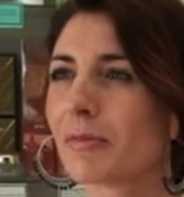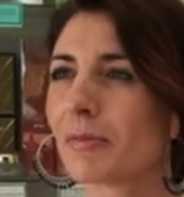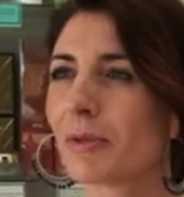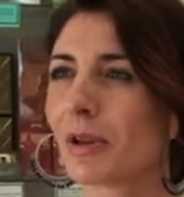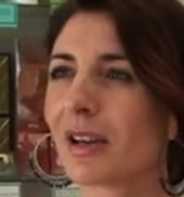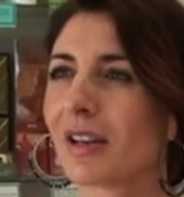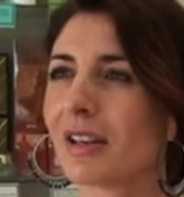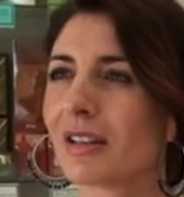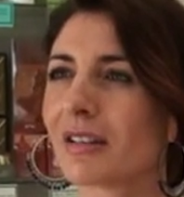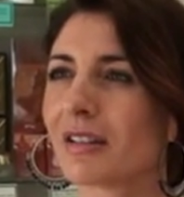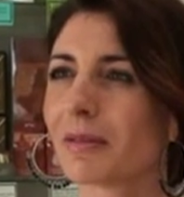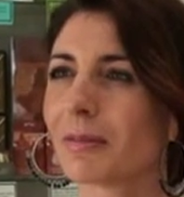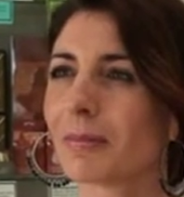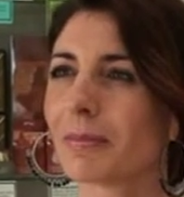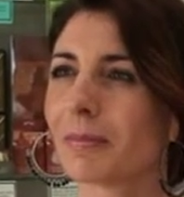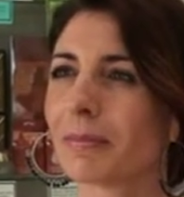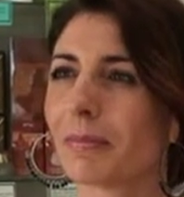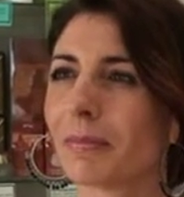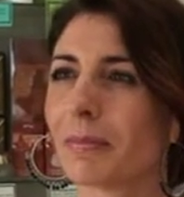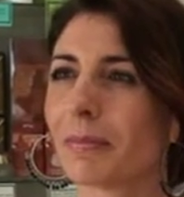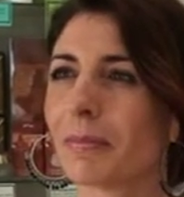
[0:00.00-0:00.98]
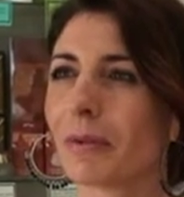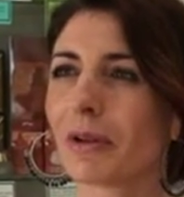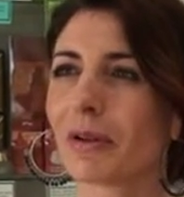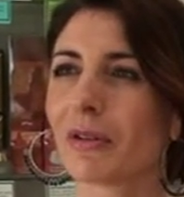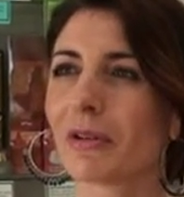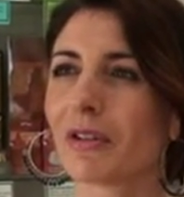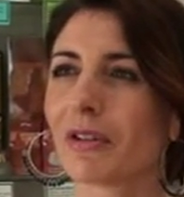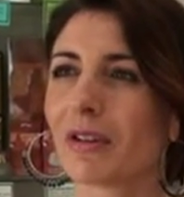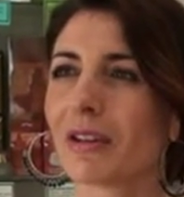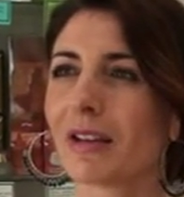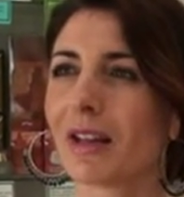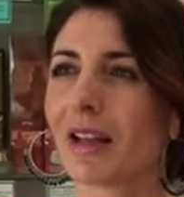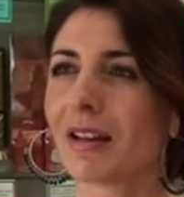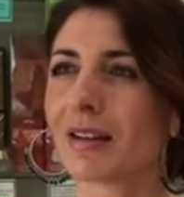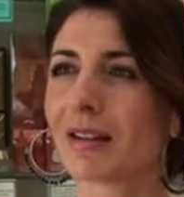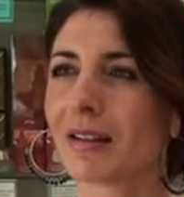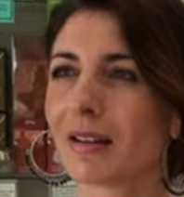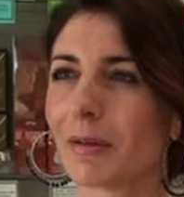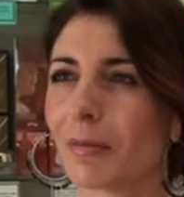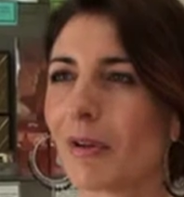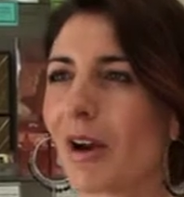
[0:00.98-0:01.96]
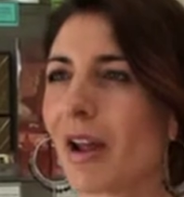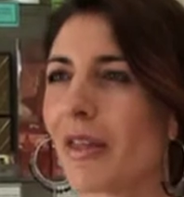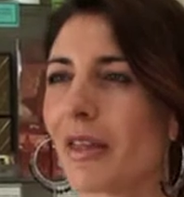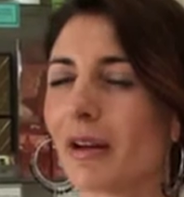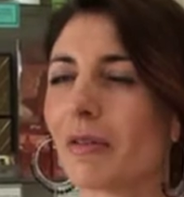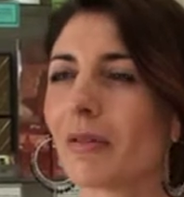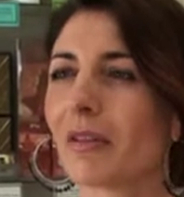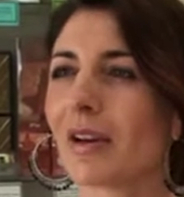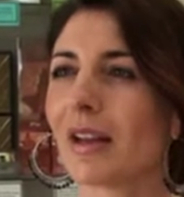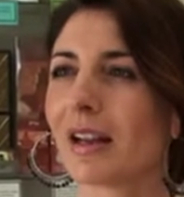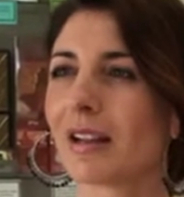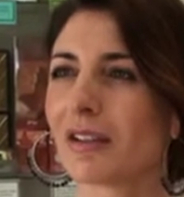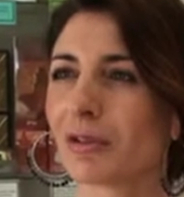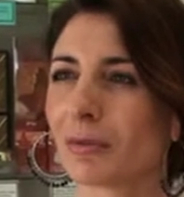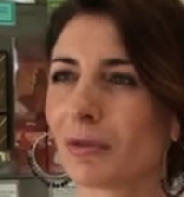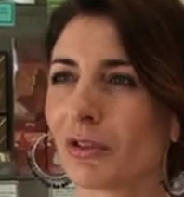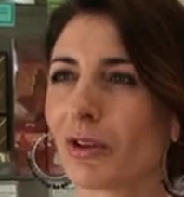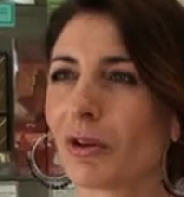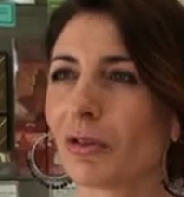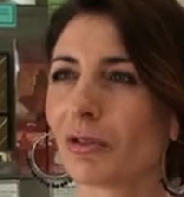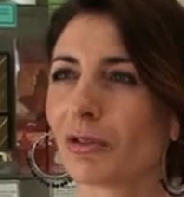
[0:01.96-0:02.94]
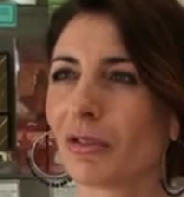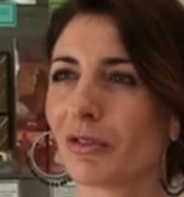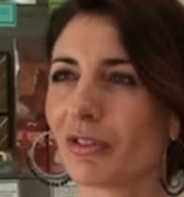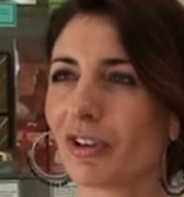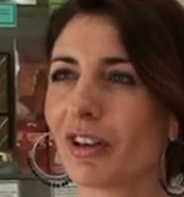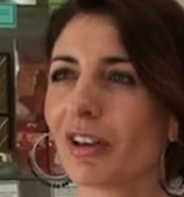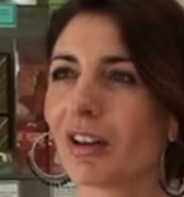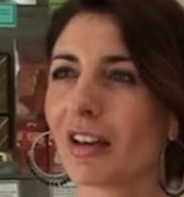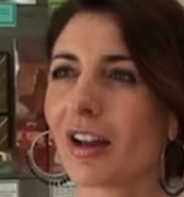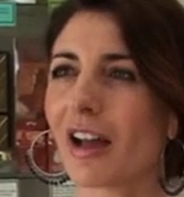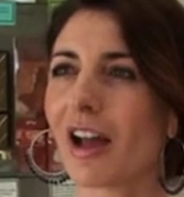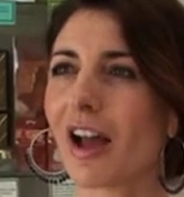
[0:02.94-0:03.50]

Purely just because it's the brand that really is result-driven.